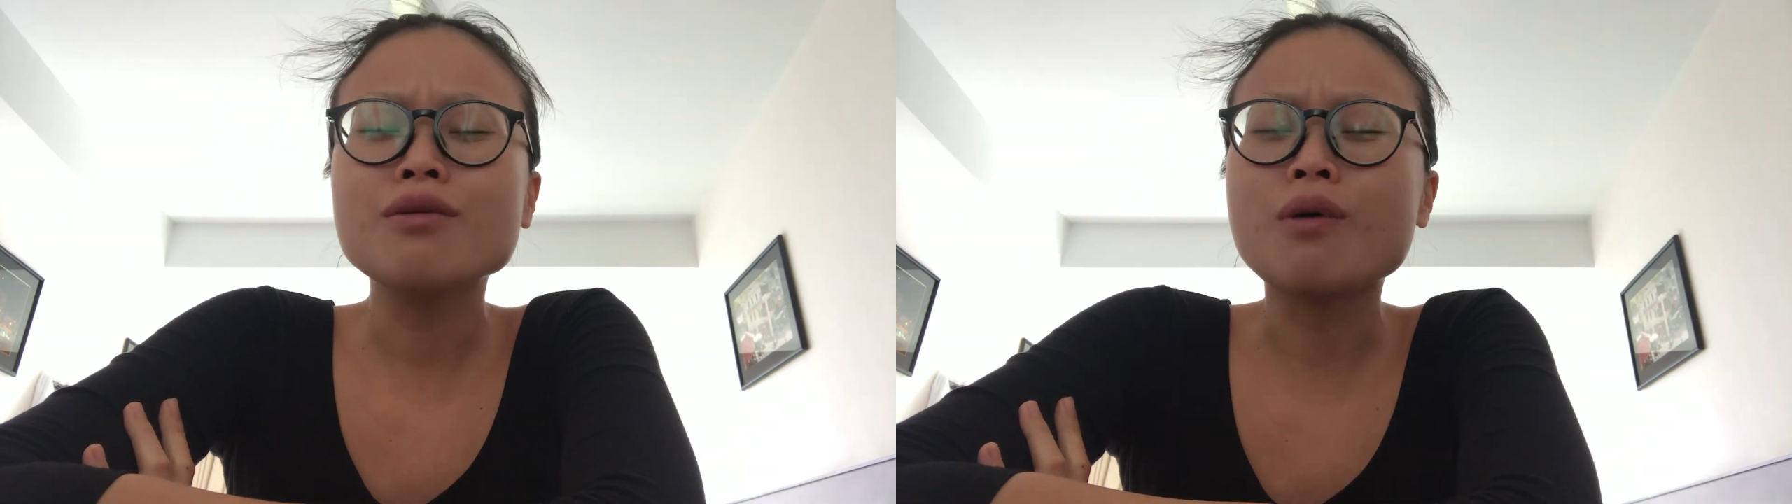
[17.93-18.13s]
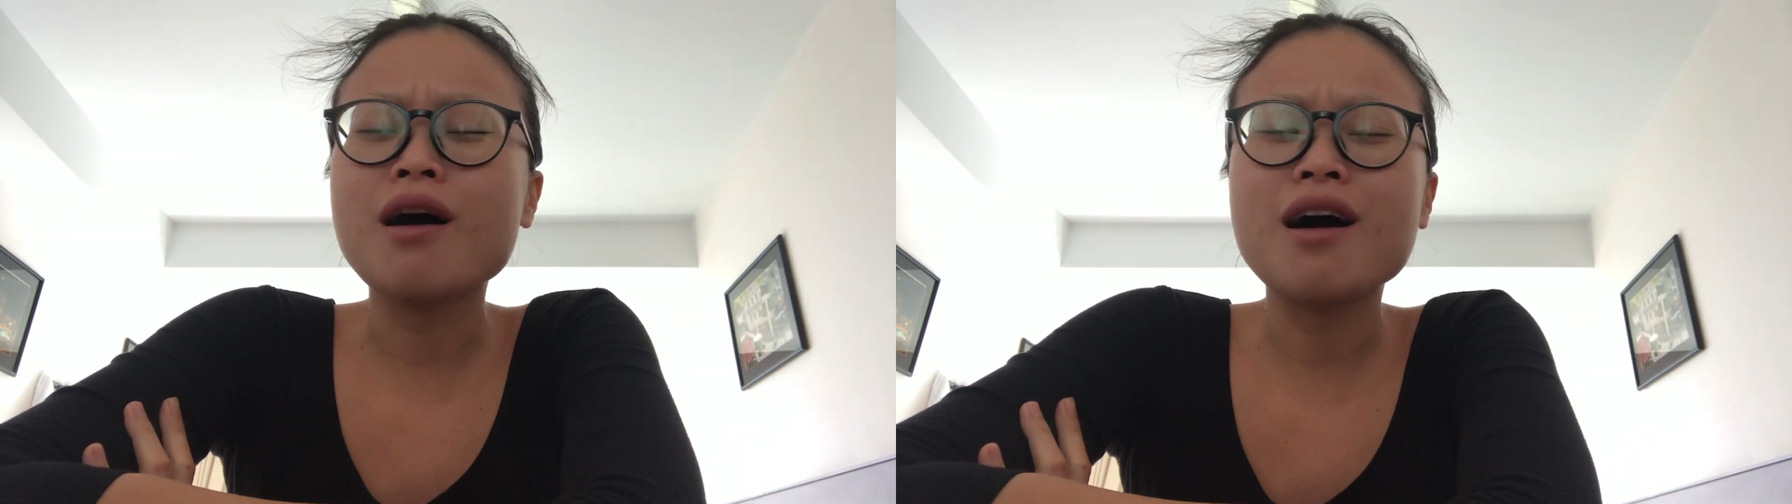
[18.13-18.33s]

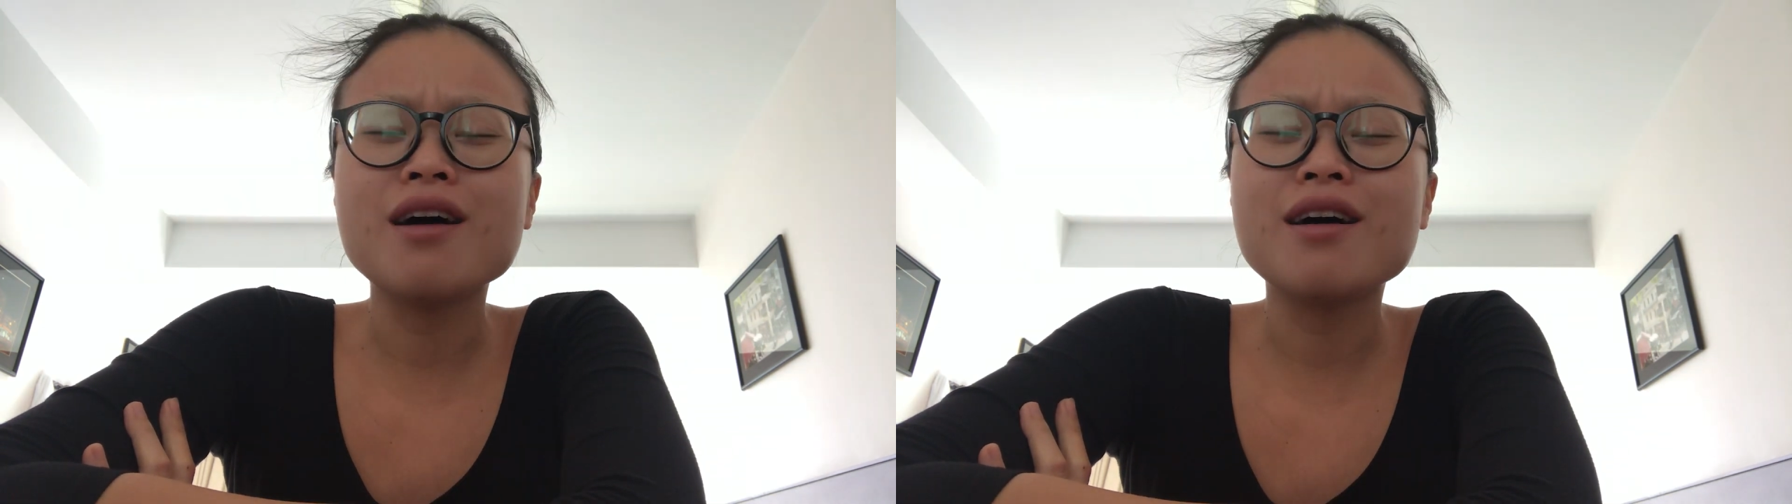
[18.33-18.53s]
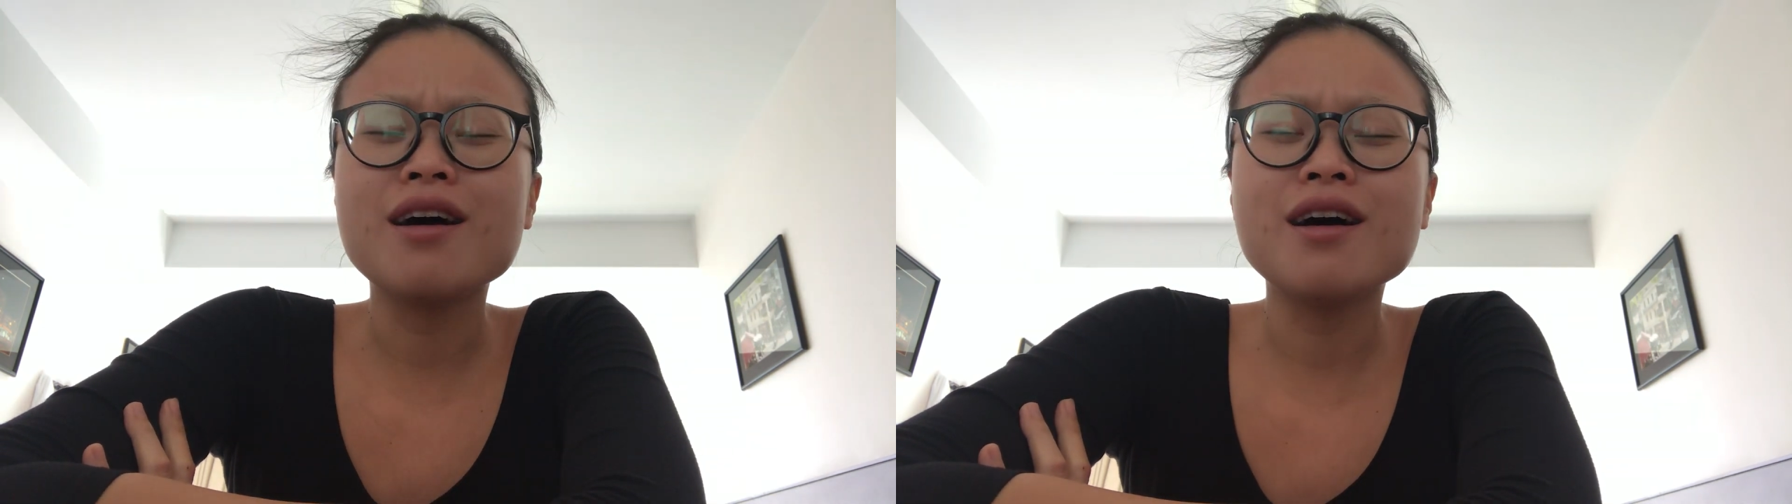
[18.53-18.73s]

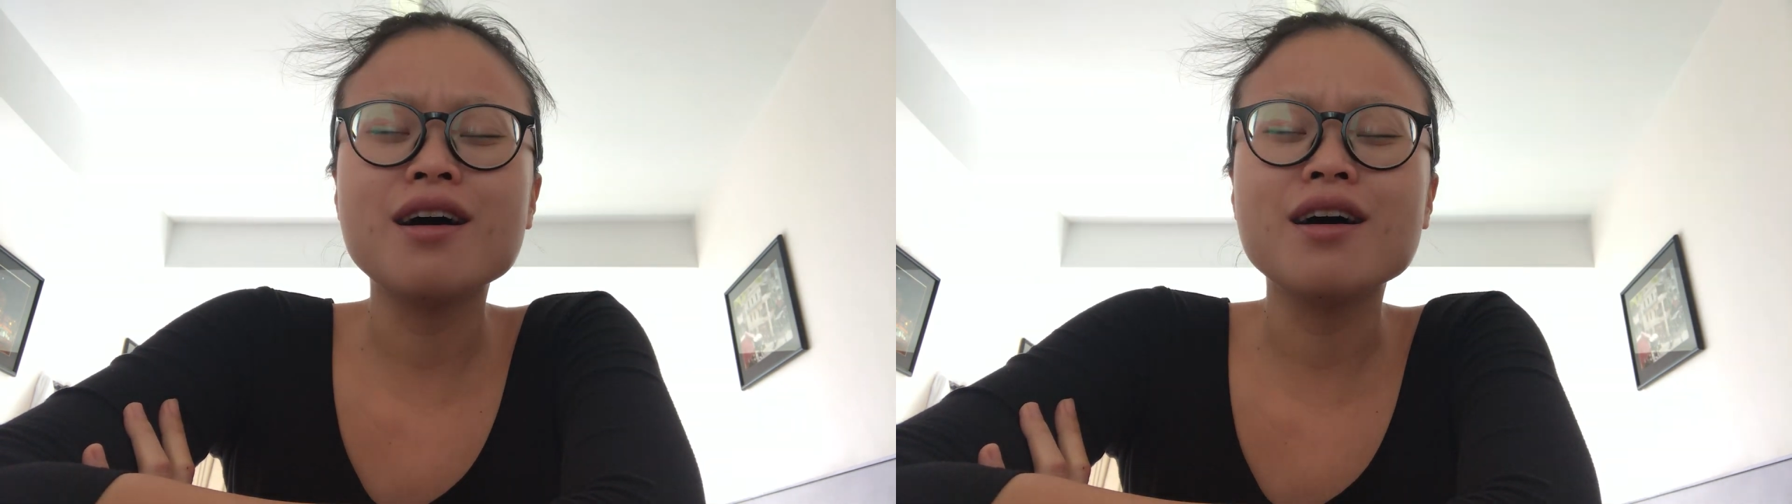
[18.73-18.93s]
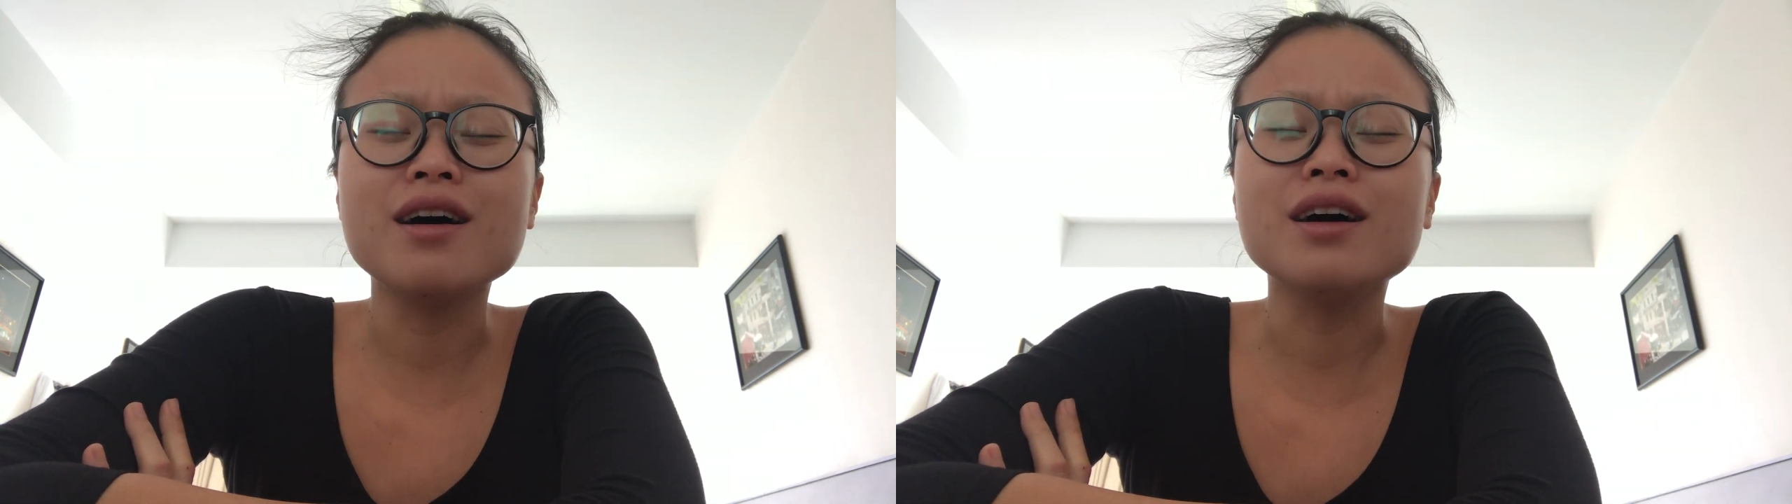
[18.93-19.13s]

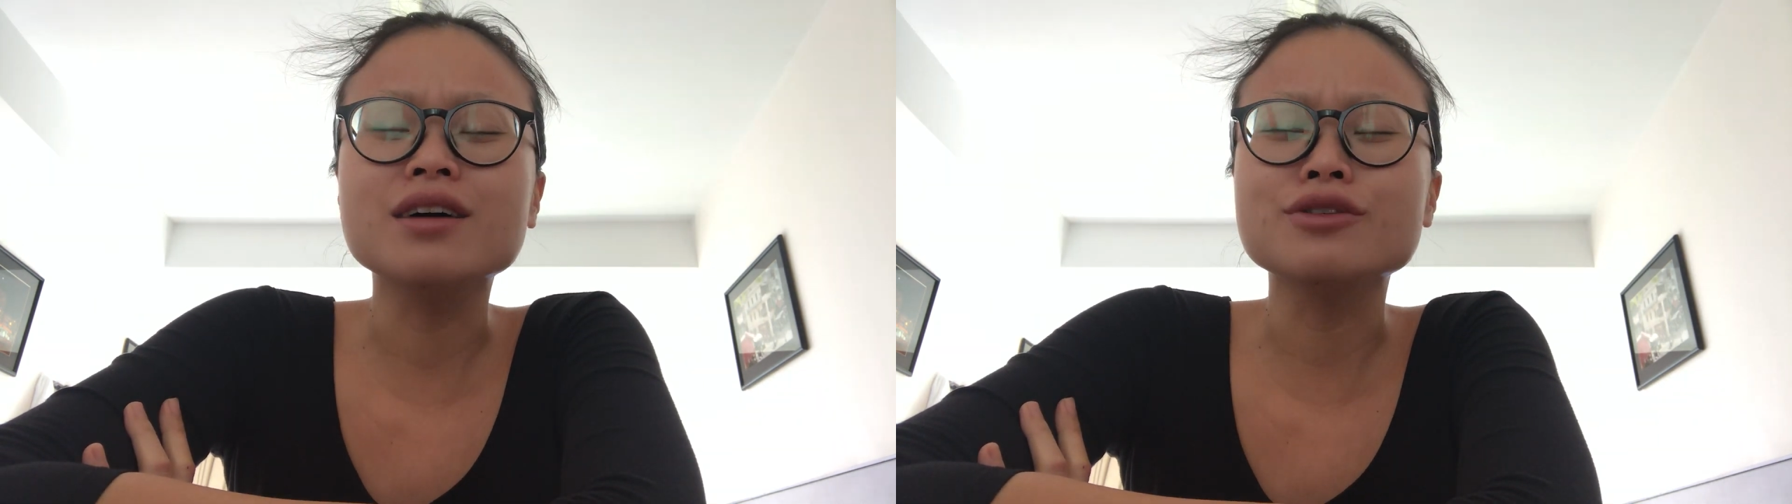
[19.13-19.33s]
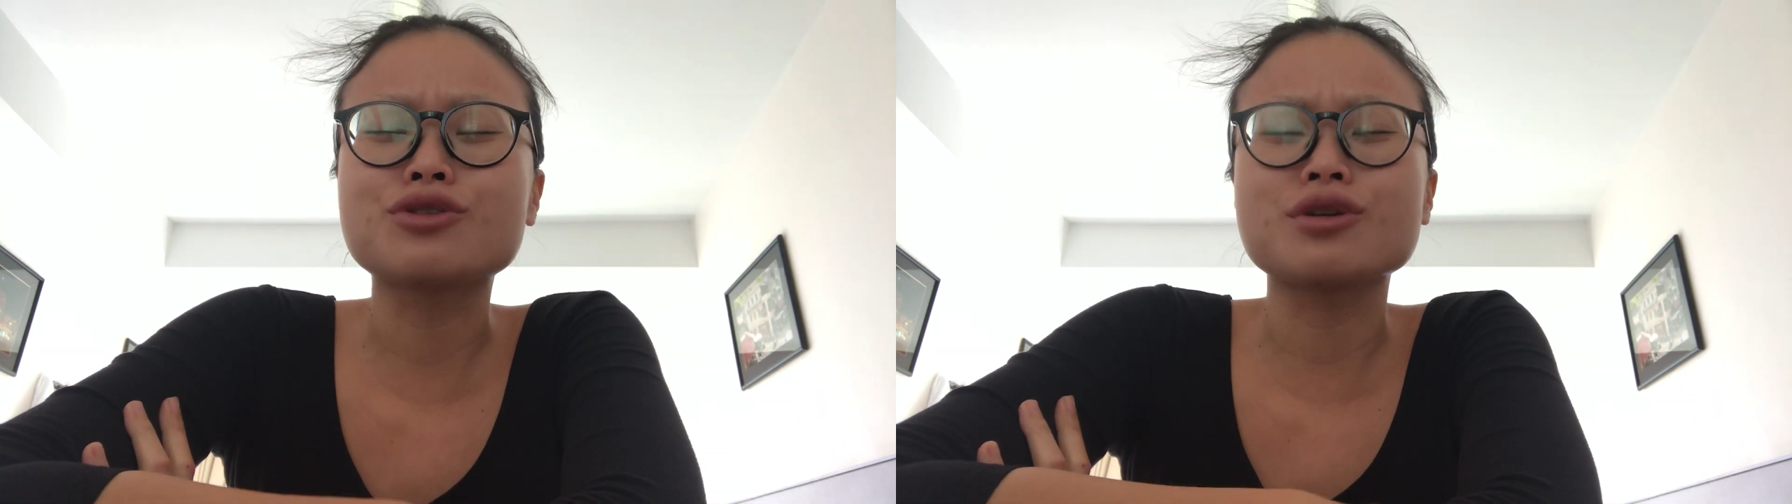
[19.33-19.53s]
was